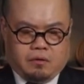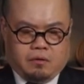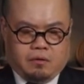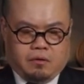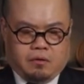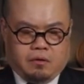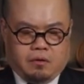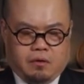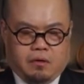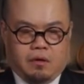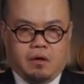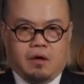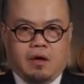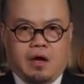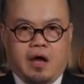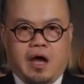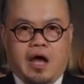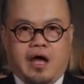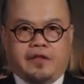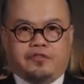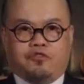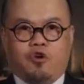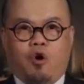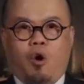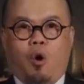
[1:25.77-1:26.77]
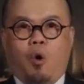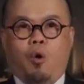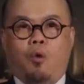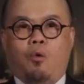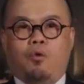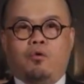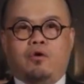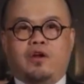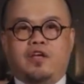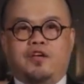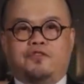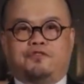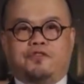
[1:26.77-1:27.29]
is the
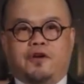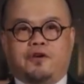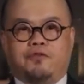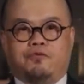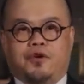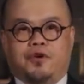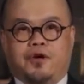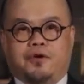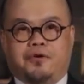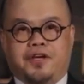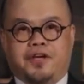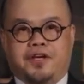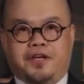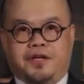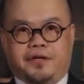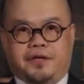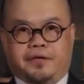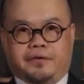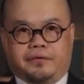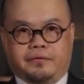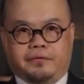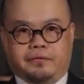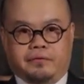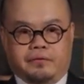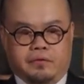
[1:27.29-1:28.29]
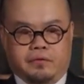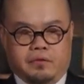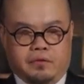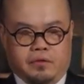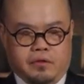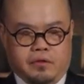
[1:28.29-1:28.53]
spectator's named fruit,